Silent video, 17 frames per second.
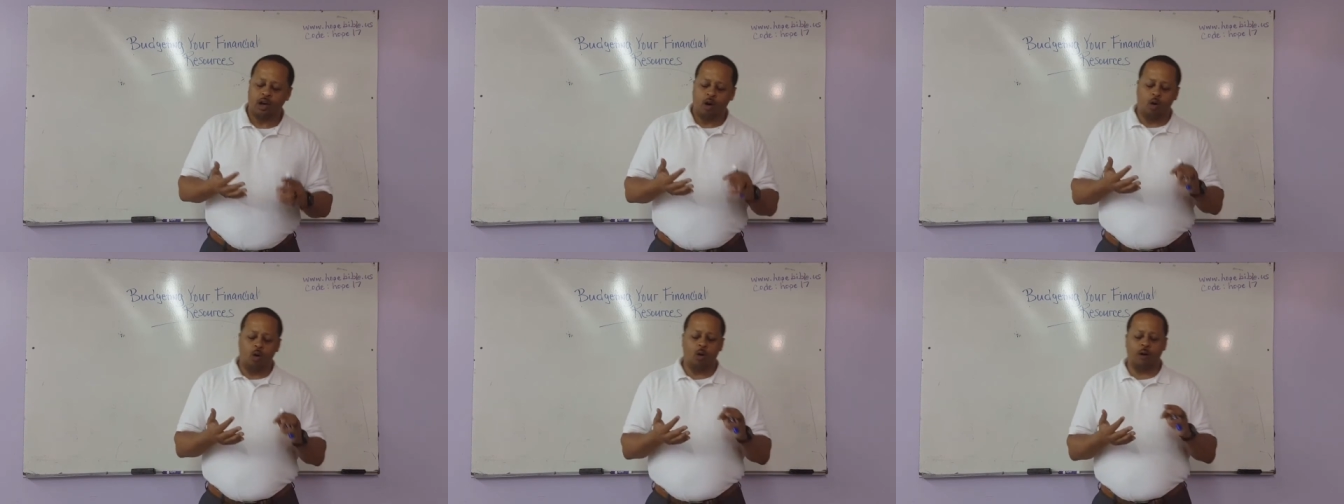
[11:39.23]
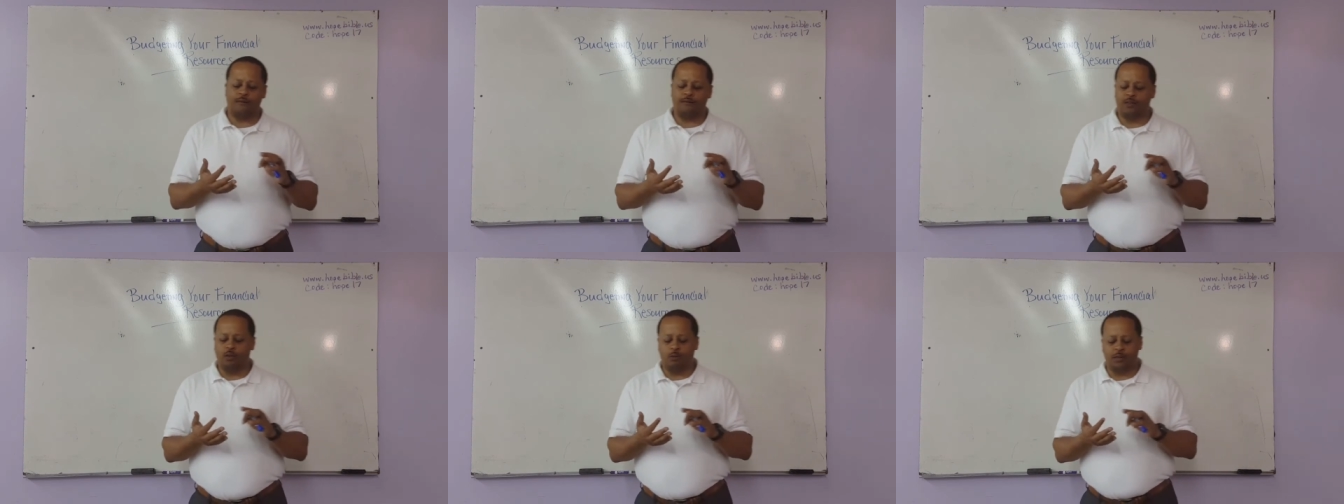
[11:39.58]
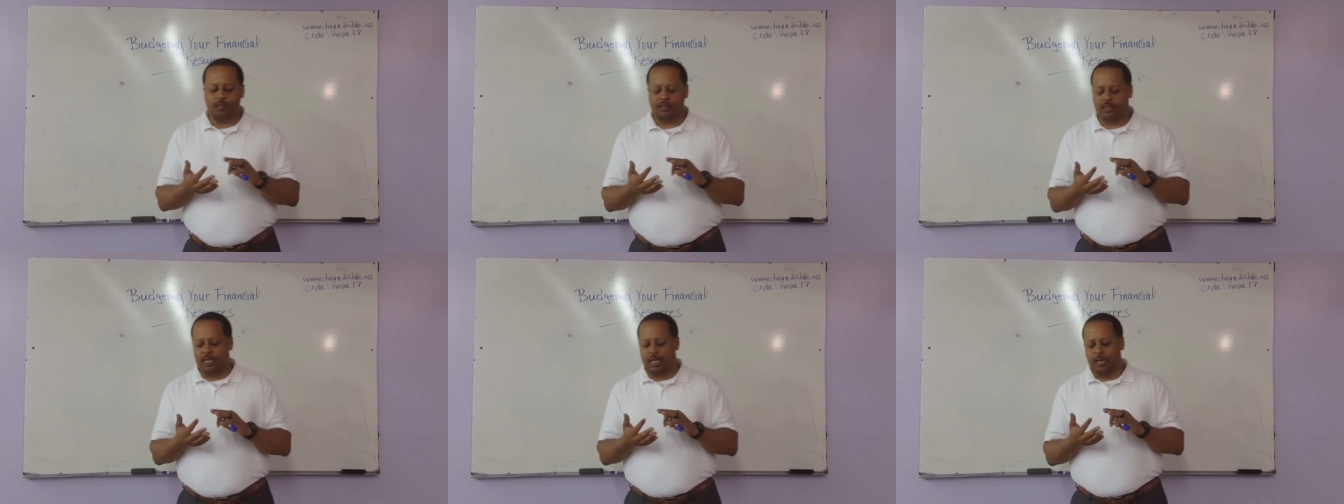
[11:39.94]
or if you
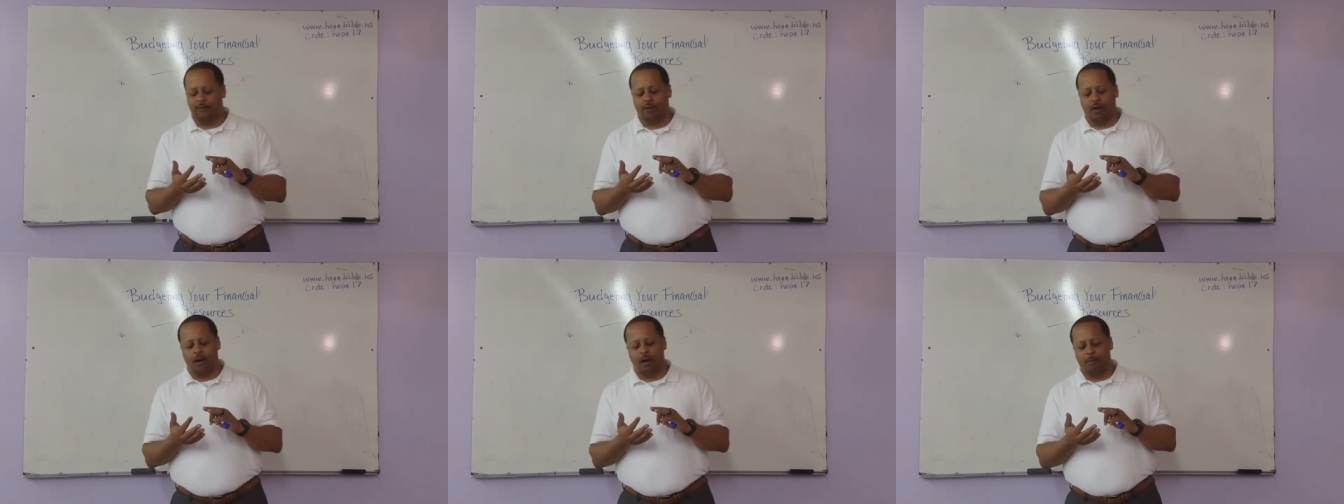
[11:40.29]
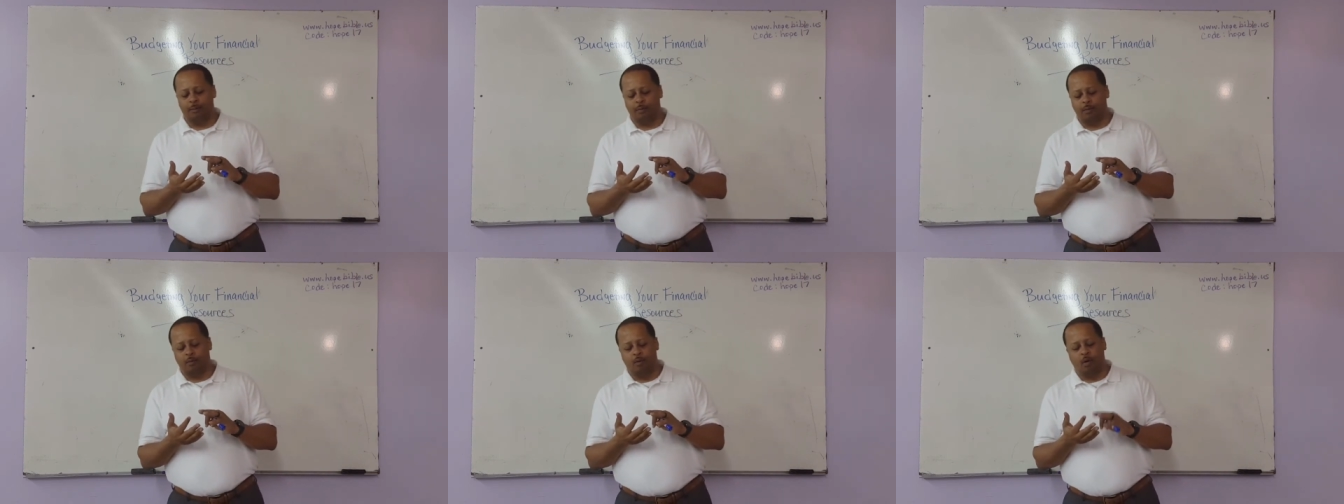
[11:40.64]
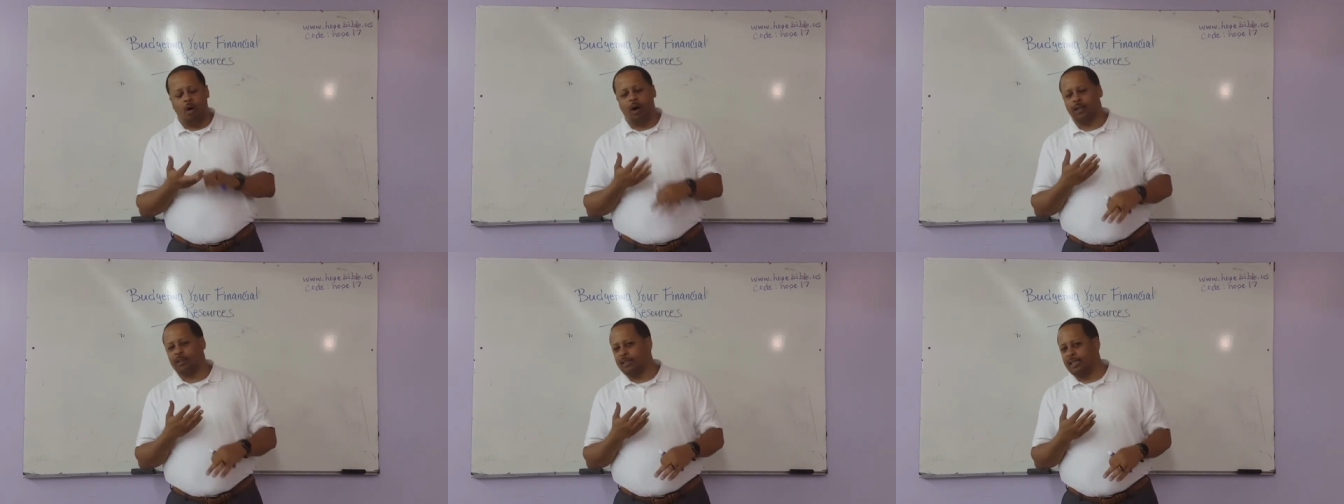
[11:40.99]
receive um,
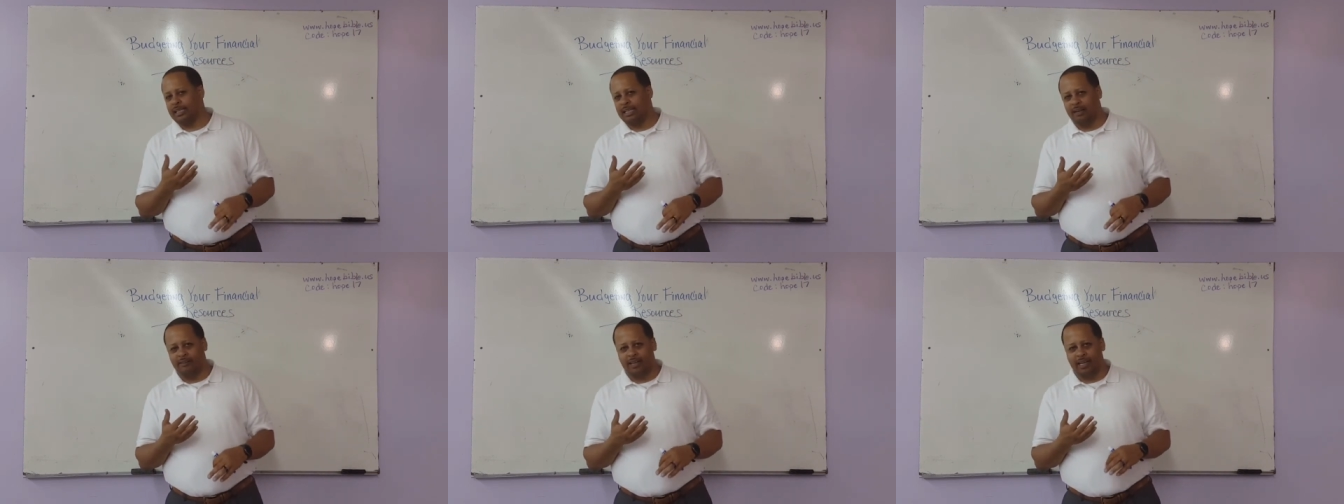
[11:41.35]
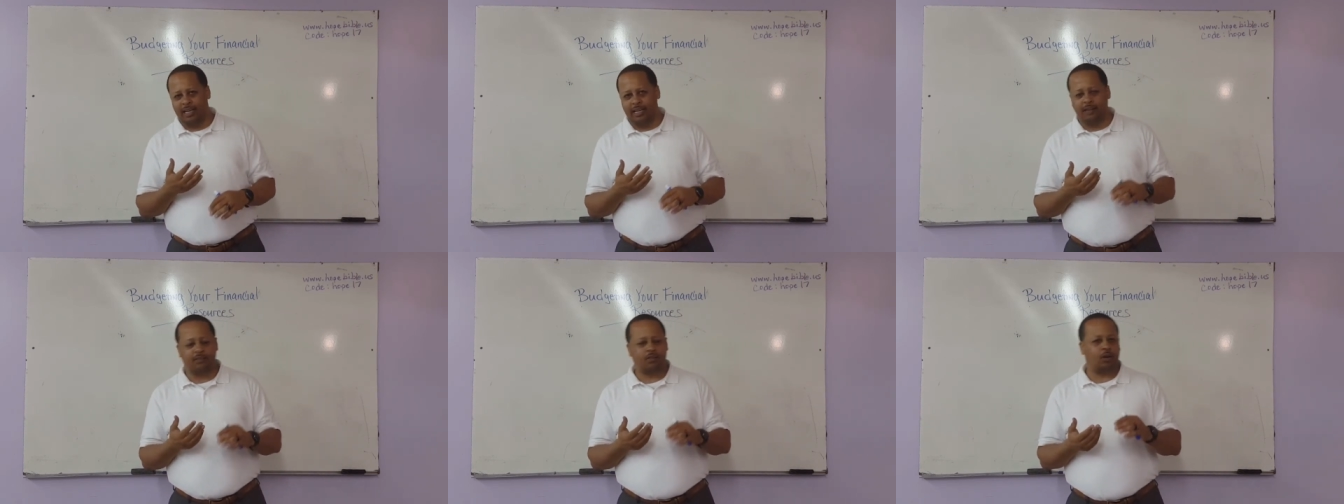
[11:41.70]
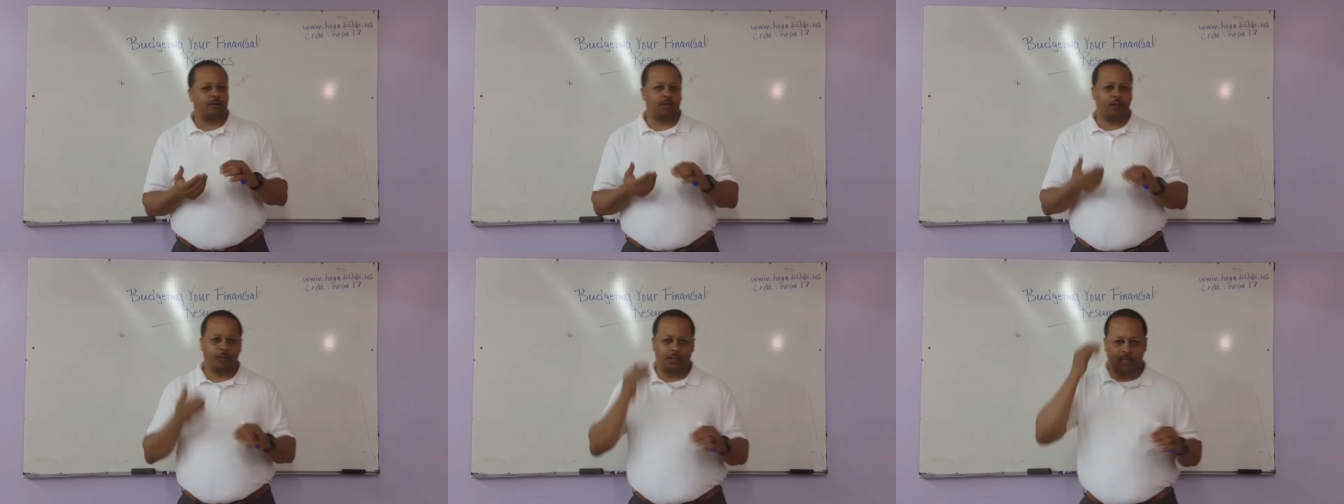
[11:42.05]
royalty dividends, or
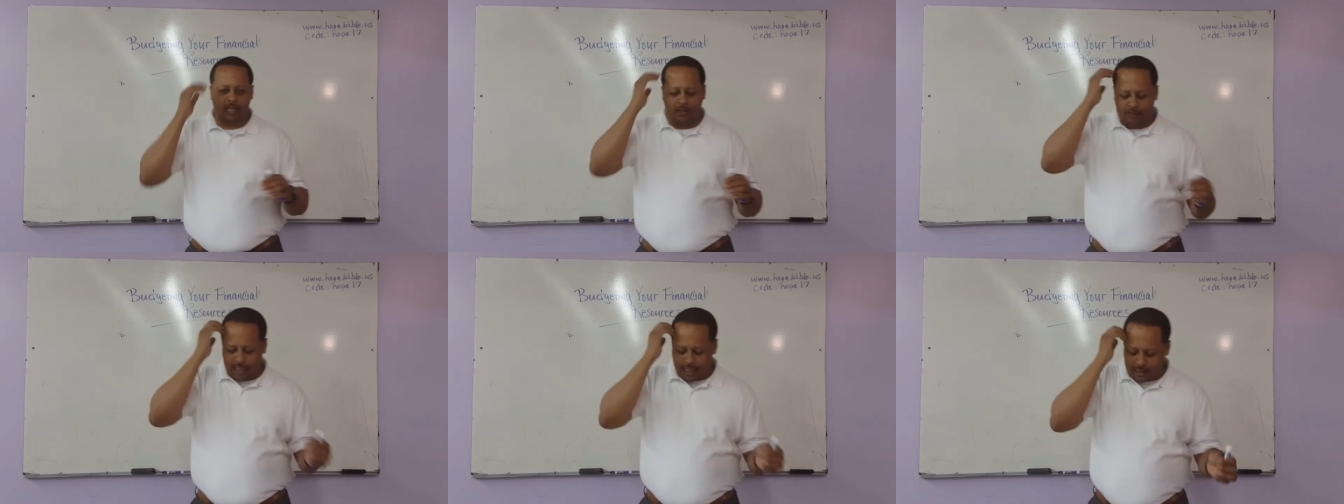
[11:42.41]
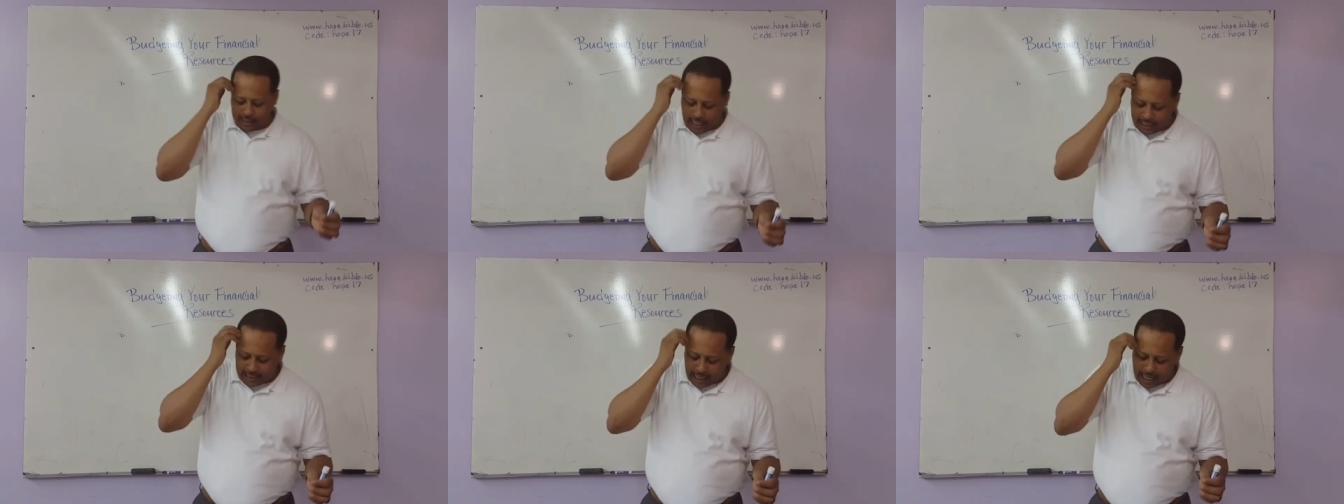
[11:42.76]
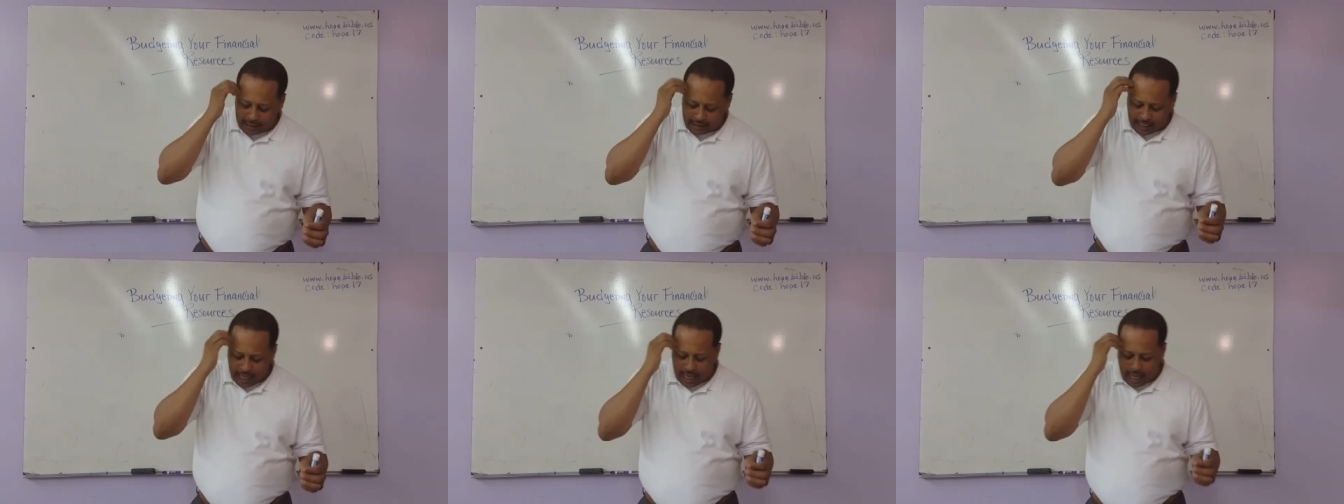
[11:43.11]
if you receive anything
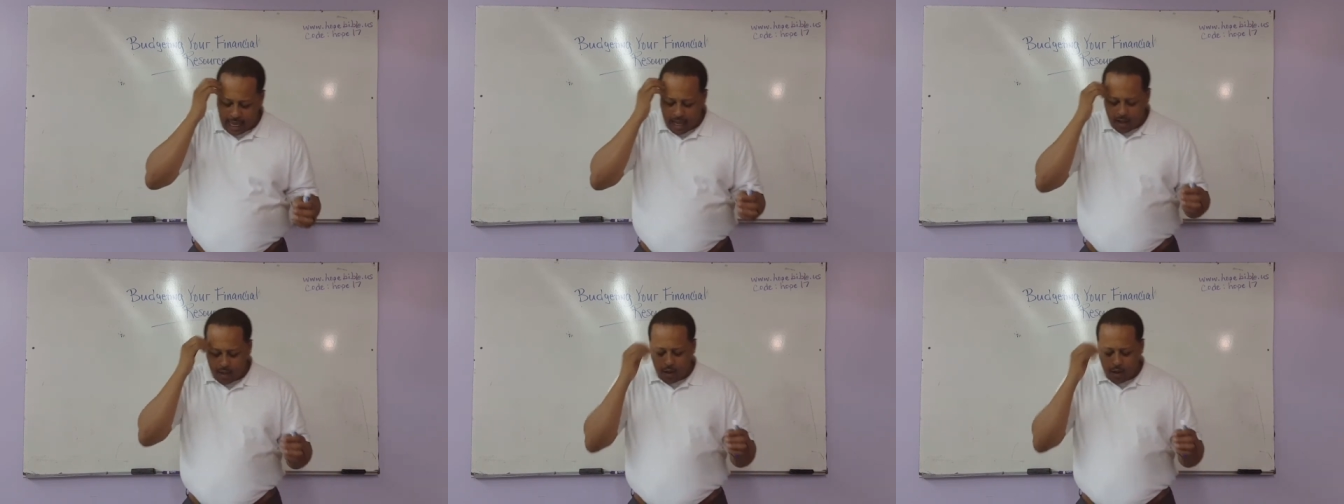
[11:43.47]
like that,